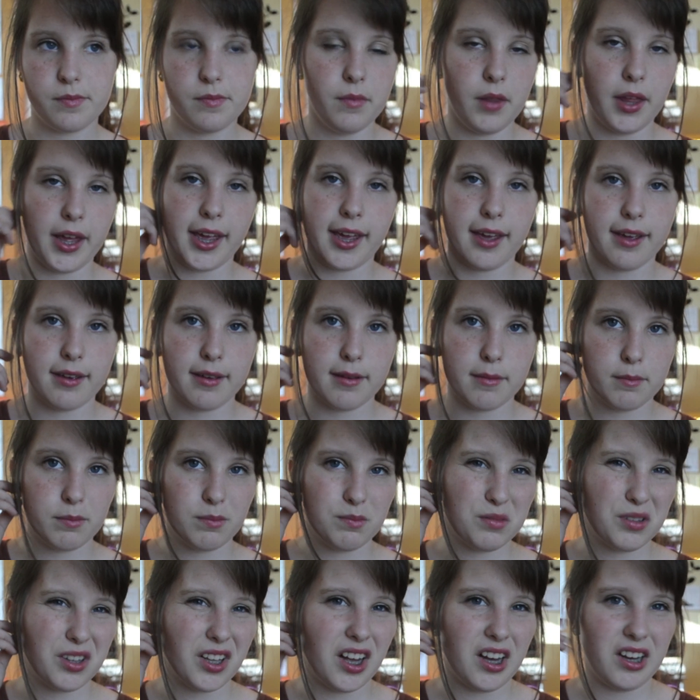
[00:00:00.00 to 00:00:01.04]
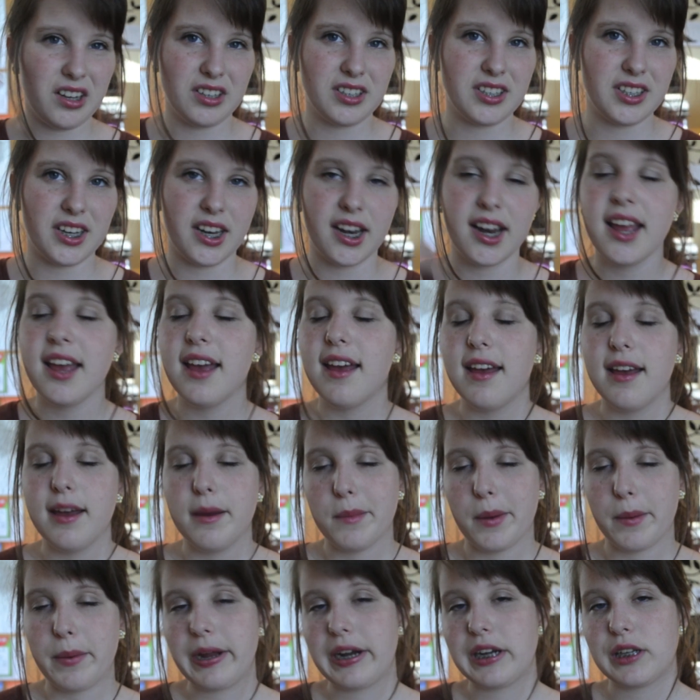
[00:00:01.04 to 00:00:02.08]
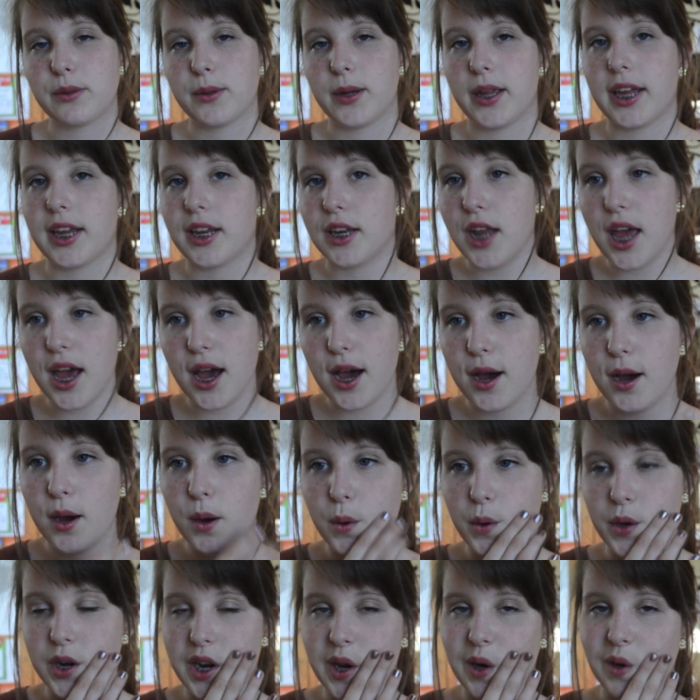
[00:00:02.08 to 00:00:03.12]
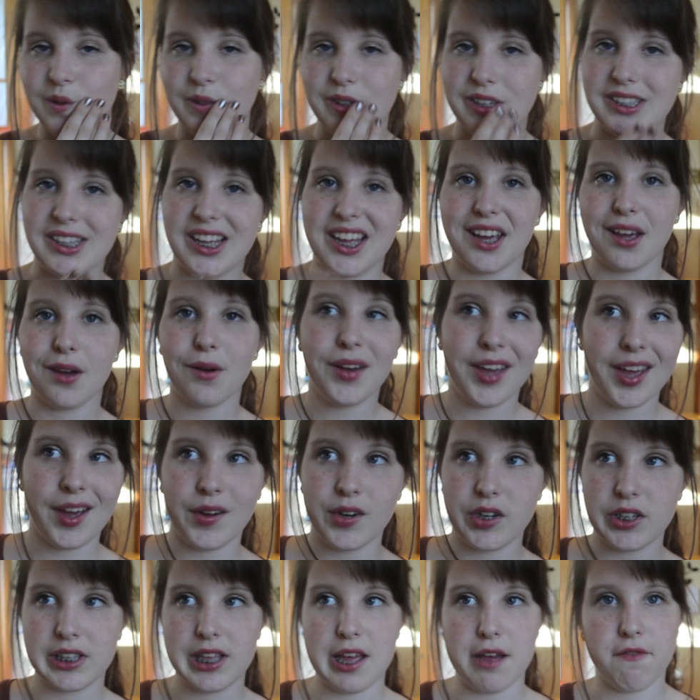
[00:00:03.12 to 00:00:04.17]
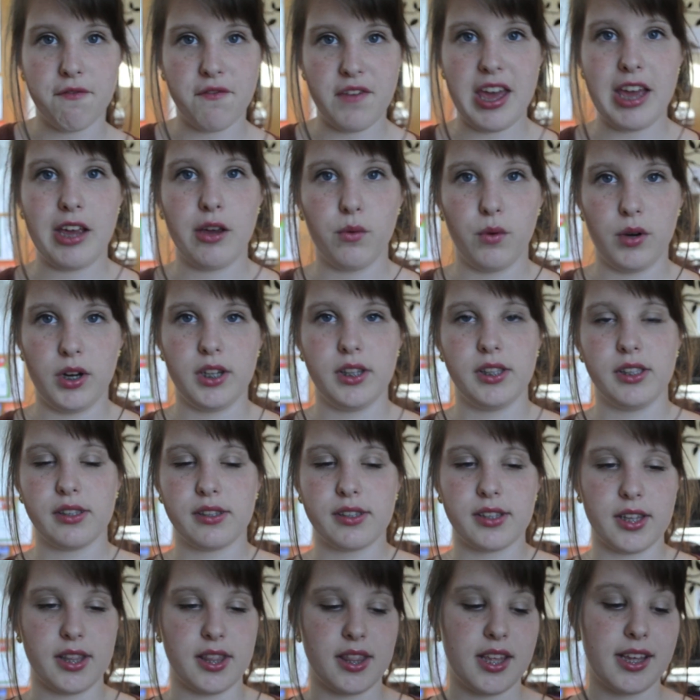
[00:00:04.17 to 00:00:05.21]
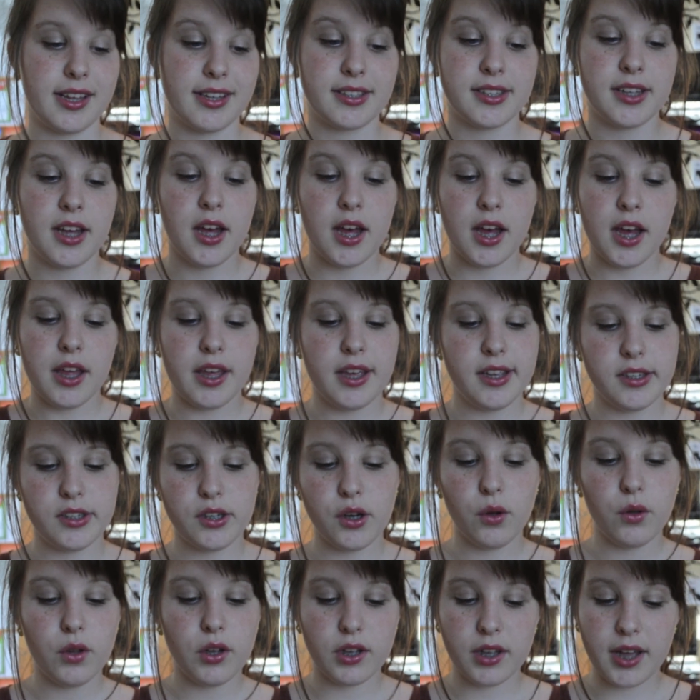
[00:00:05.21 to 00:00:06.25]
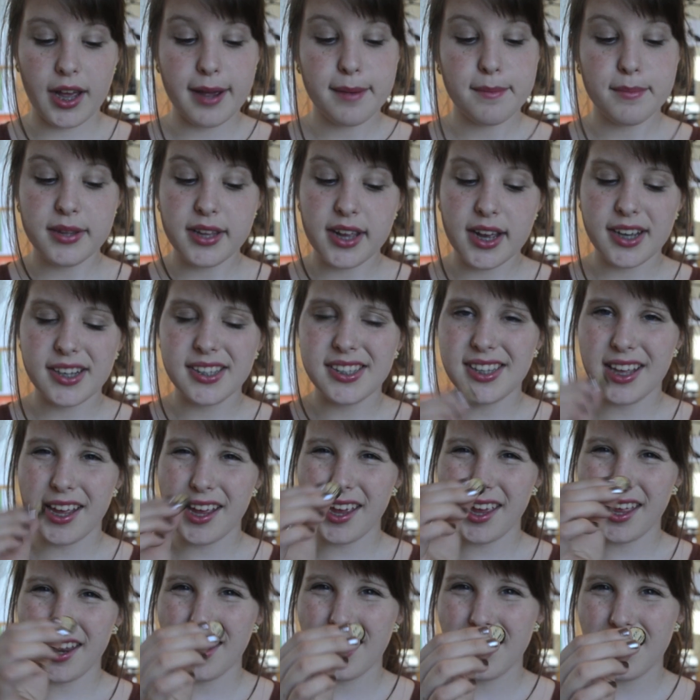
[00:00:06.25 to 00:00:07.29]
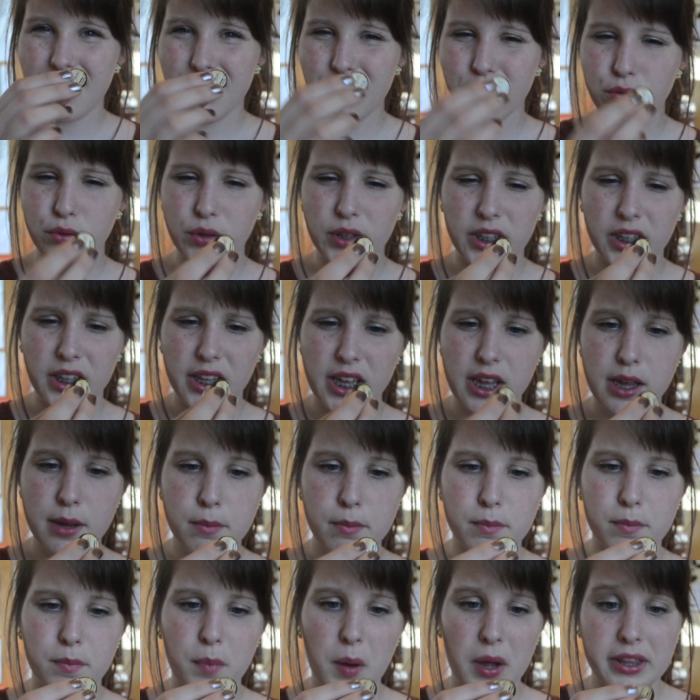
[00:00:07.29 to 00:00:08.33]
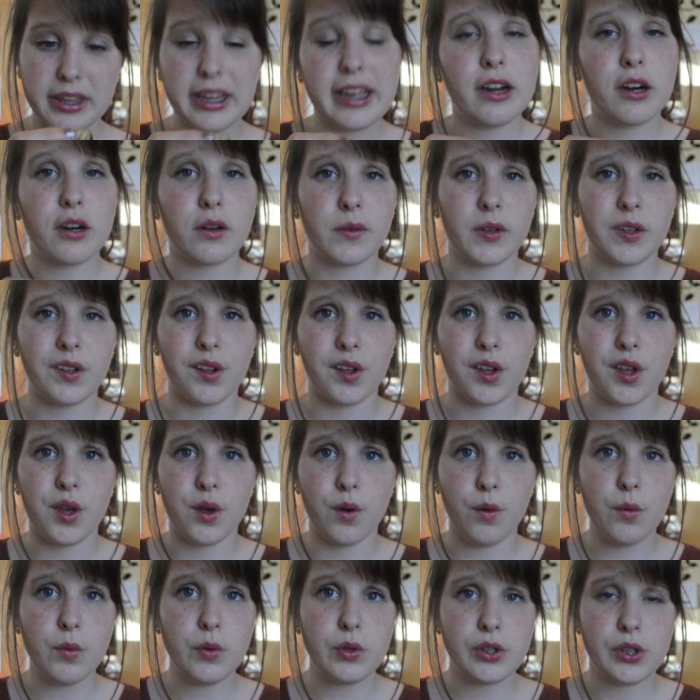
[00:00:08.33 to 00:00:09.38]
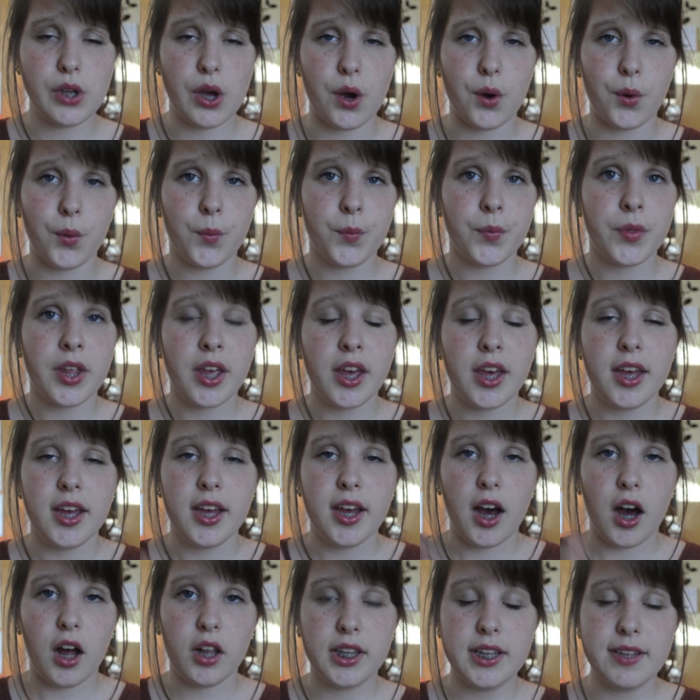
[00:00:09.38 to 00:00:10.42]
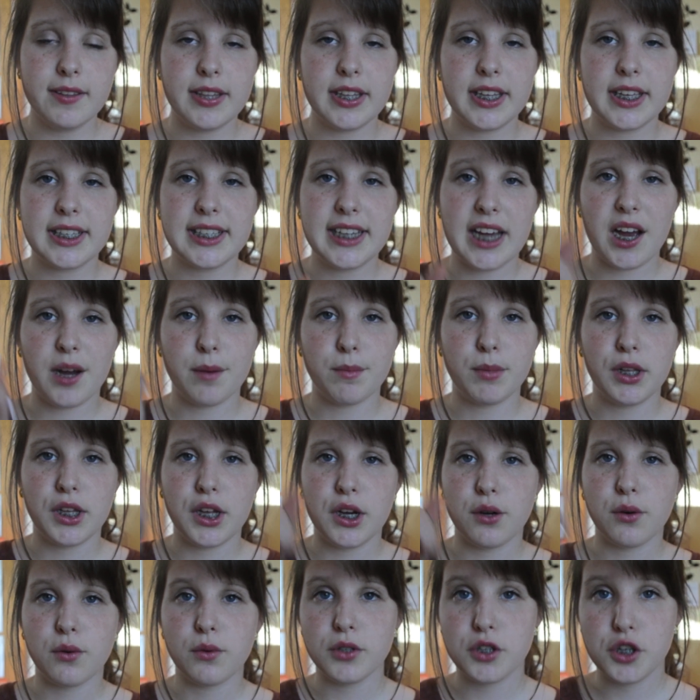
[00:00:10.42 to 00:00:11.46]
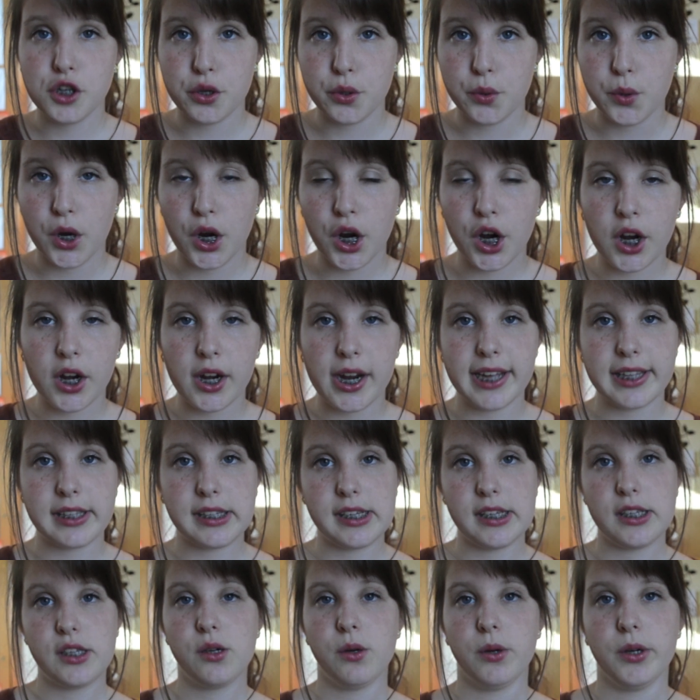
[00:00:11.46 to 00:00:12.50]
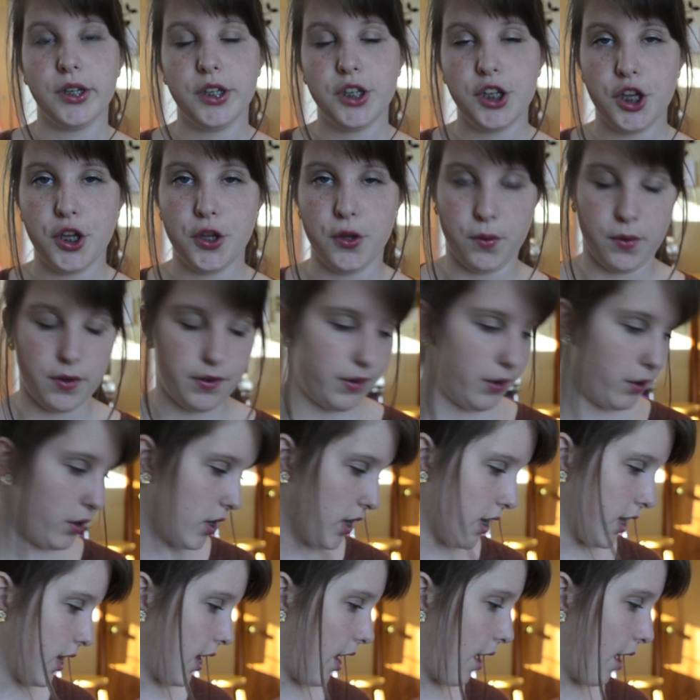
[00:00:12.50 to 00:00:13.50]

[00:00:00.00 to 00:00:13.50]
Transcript: like plugged, and my parents were like no, and I was like okay, I'll just get fake ones. And these don't look like plugs in really, but they are really cute, so I'll leave the link down below to her Etsy store too if you want to get